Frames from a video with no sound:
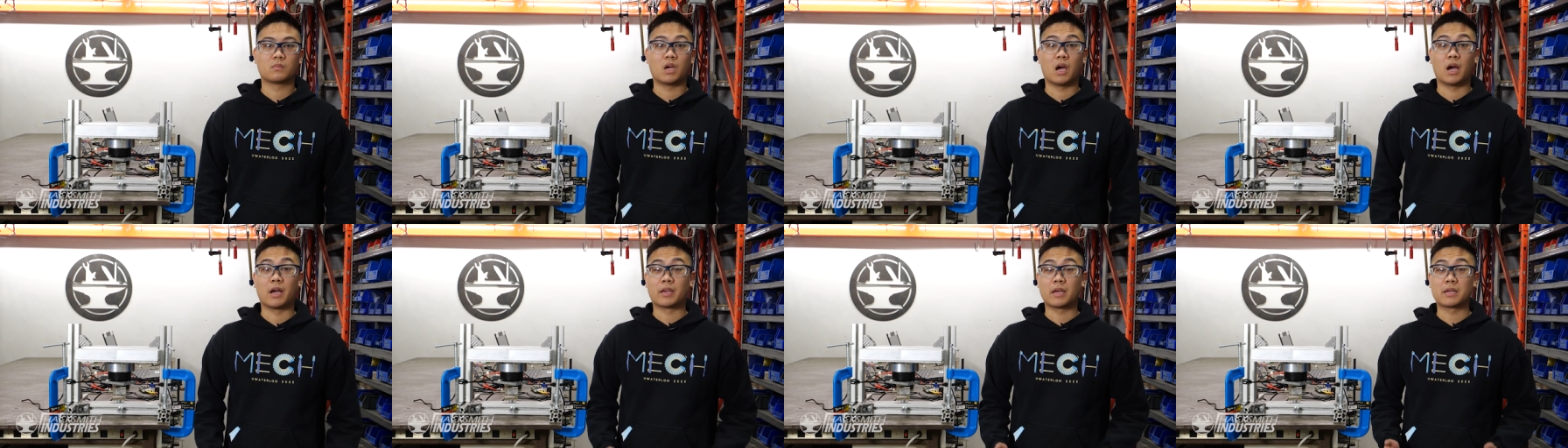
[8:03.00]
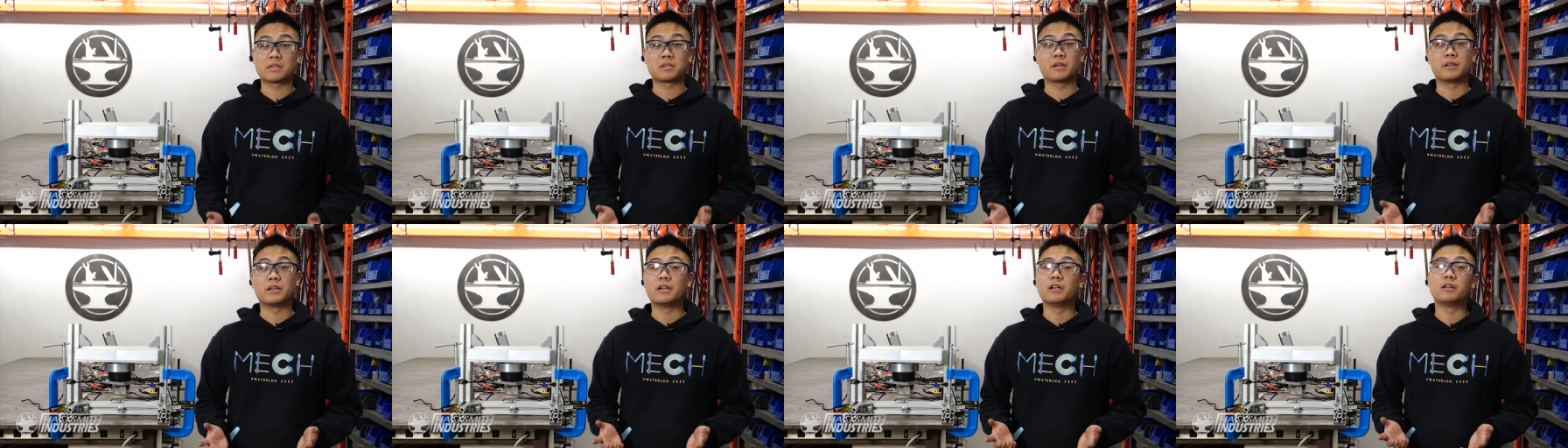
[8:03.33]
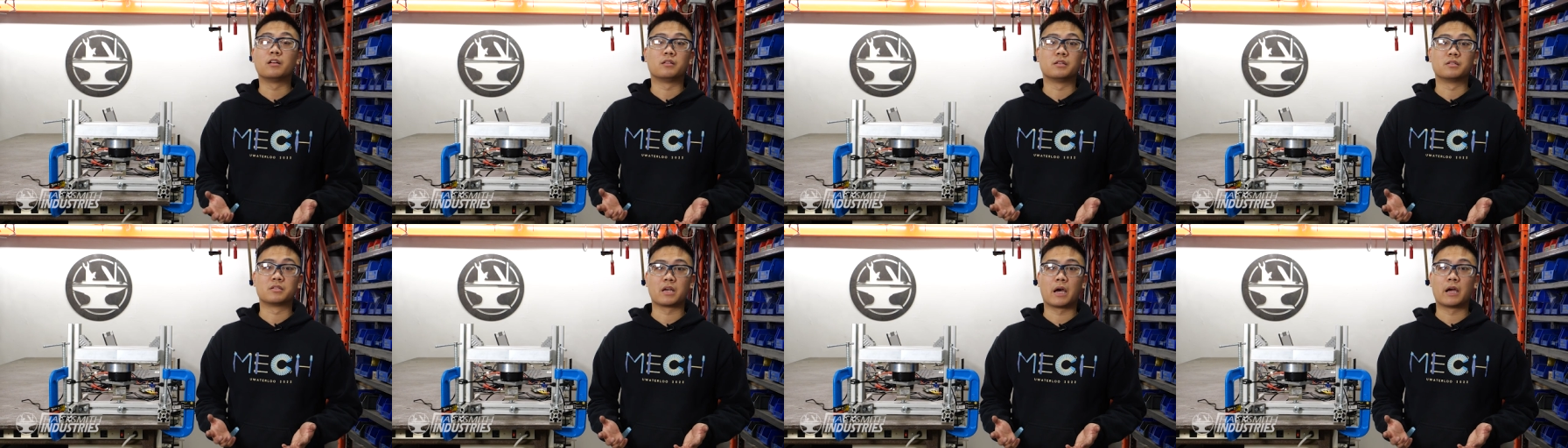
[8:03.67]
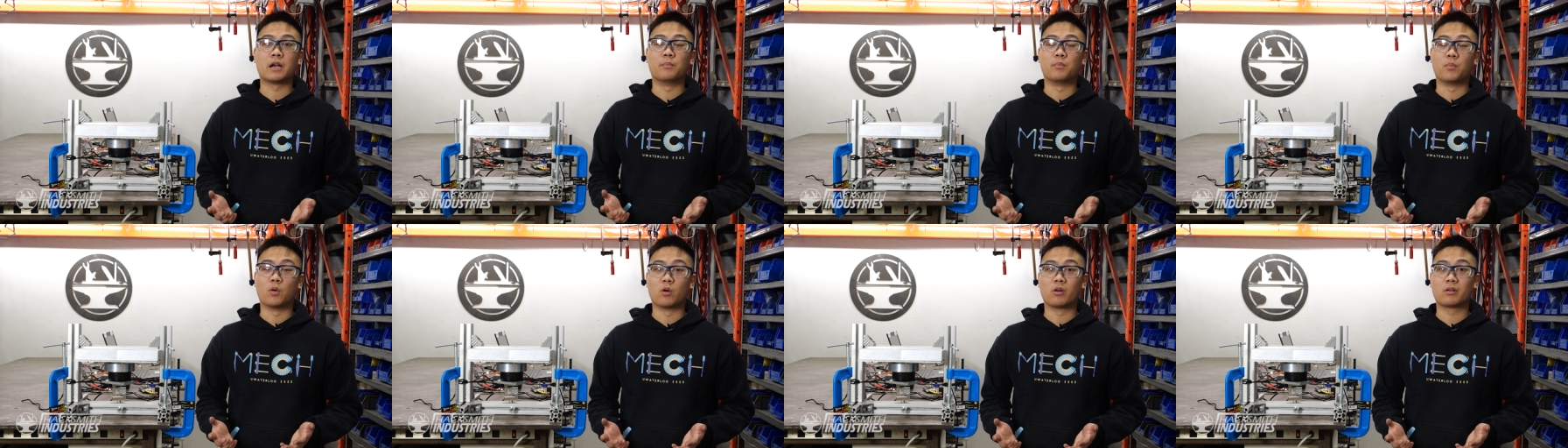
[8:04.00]
I guess I need to
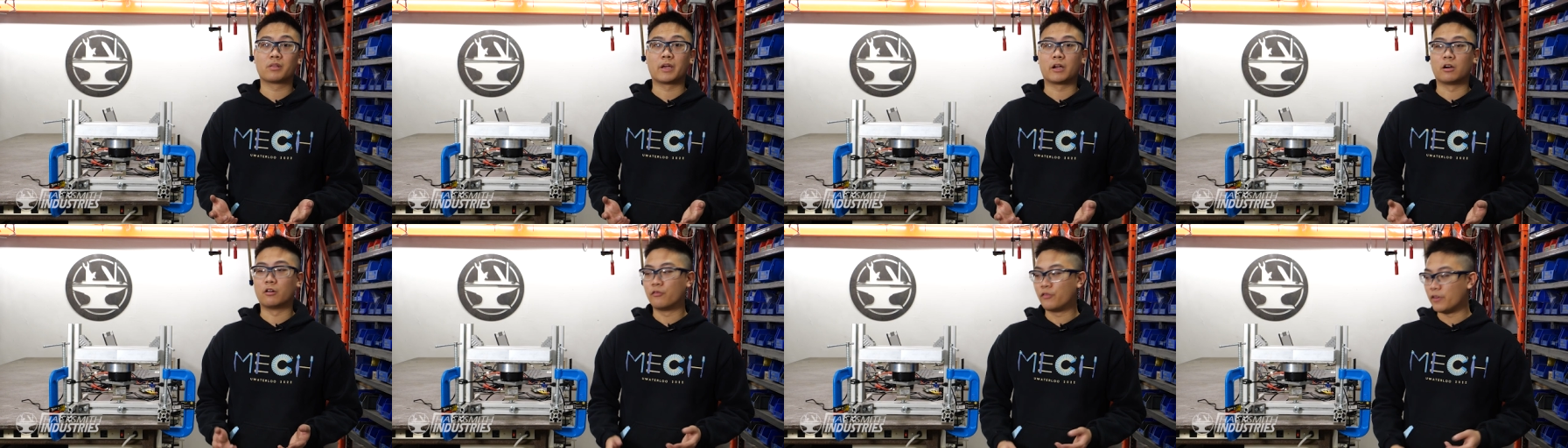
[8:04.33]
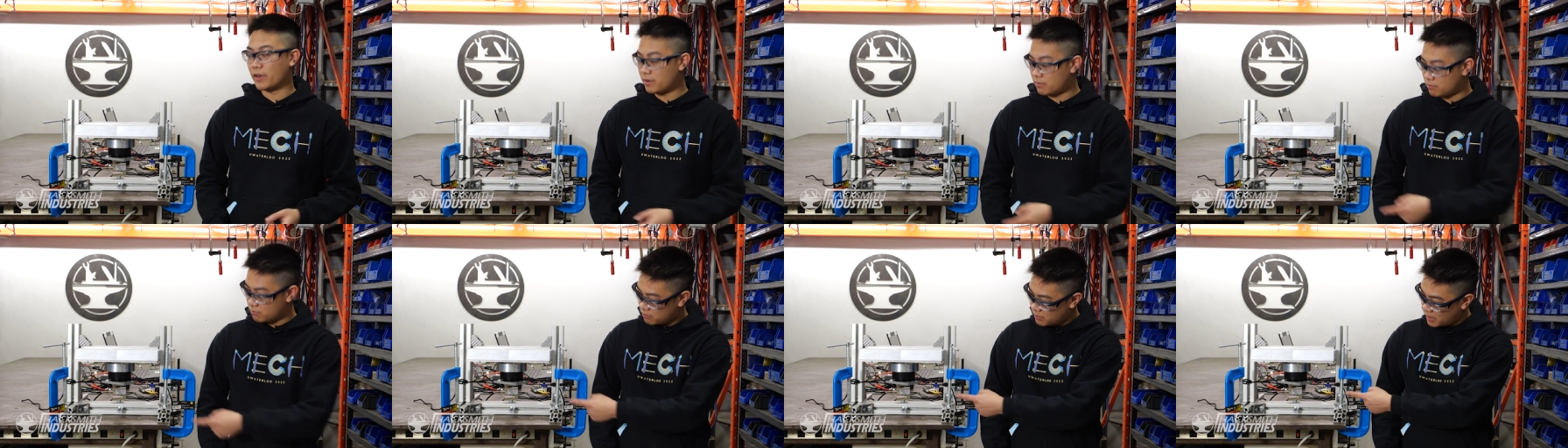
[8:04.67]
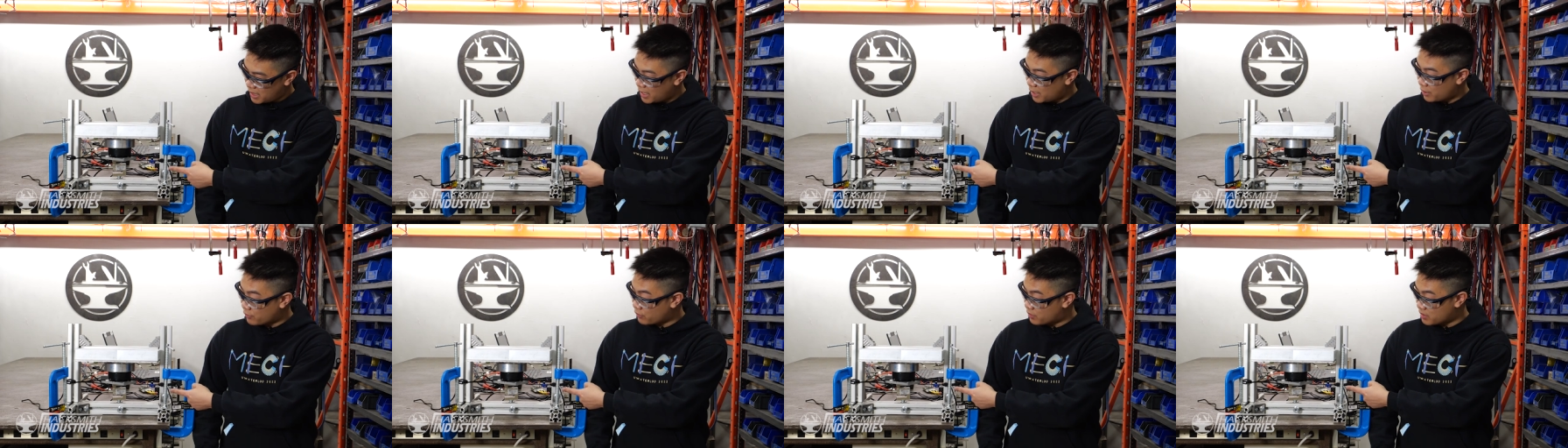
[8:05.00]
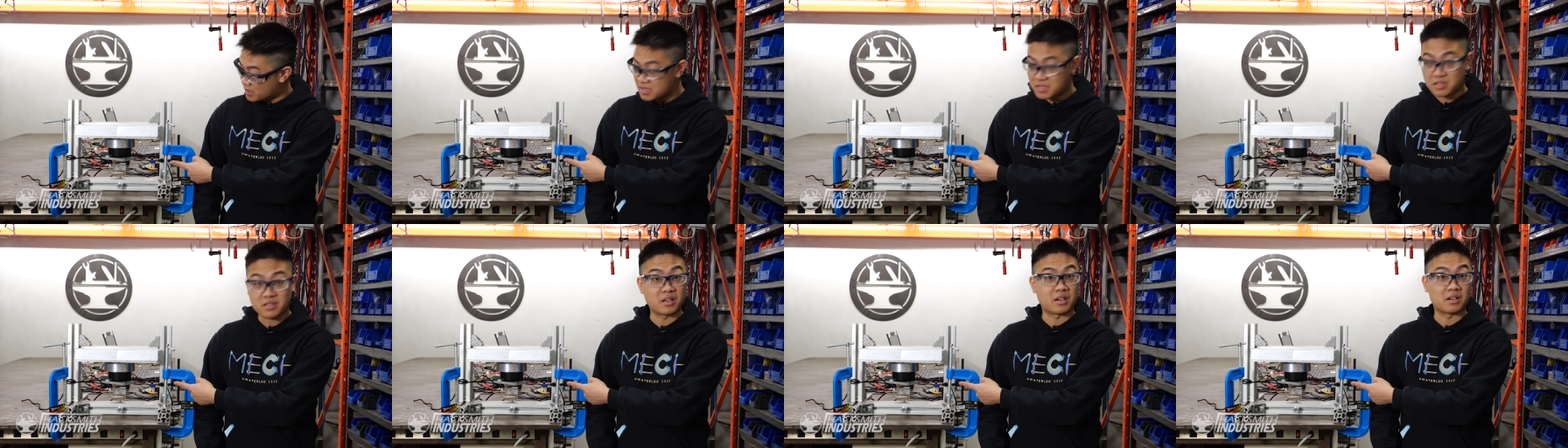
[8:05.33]
design a board that'll fit eight of
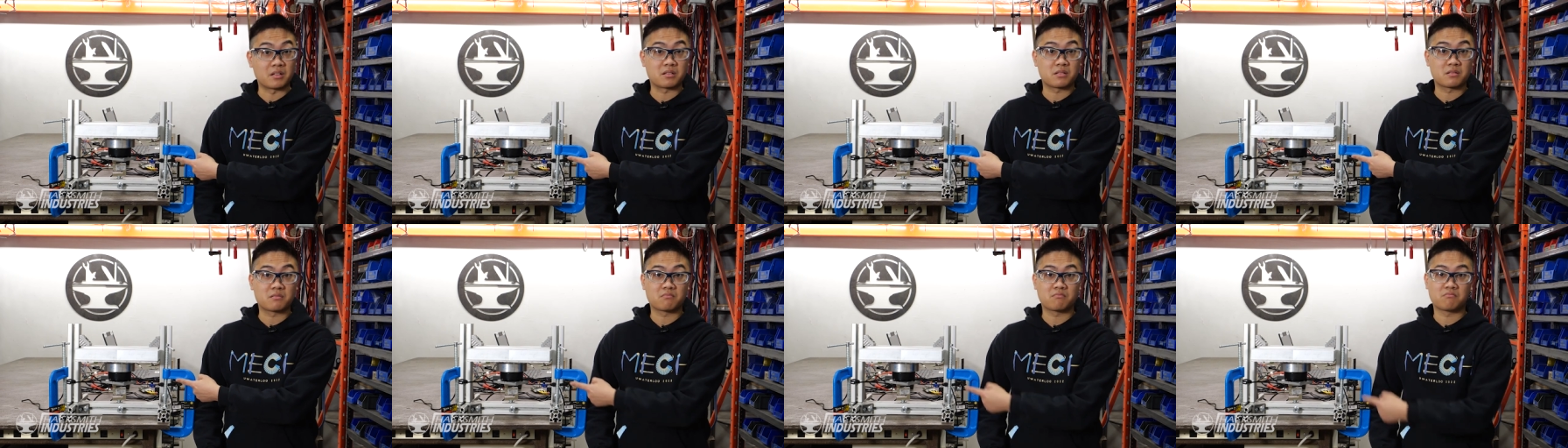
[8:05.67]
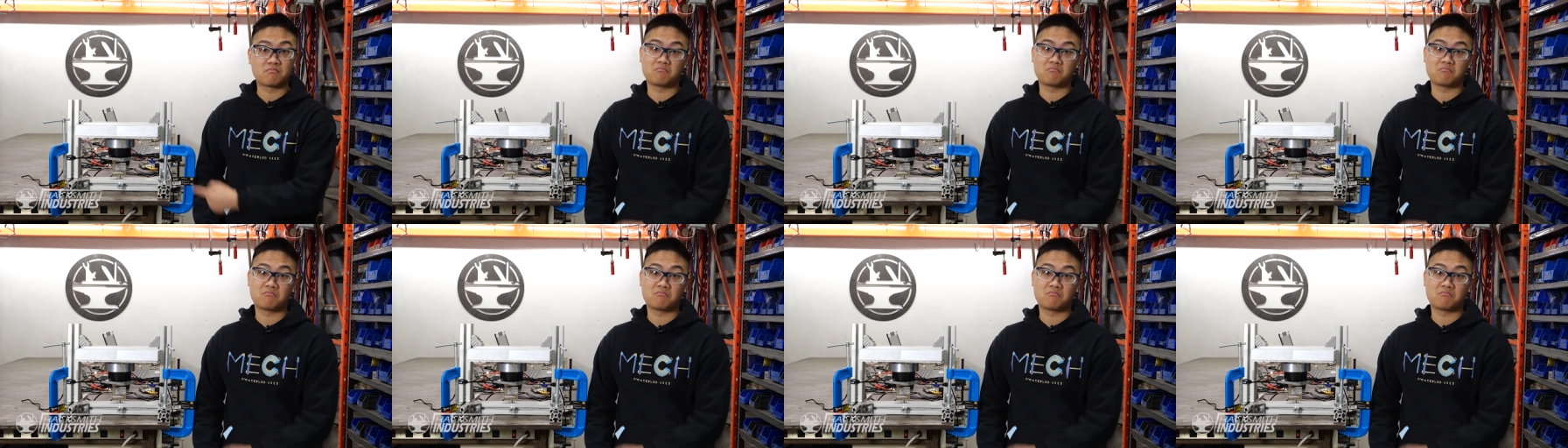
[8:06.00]
these things.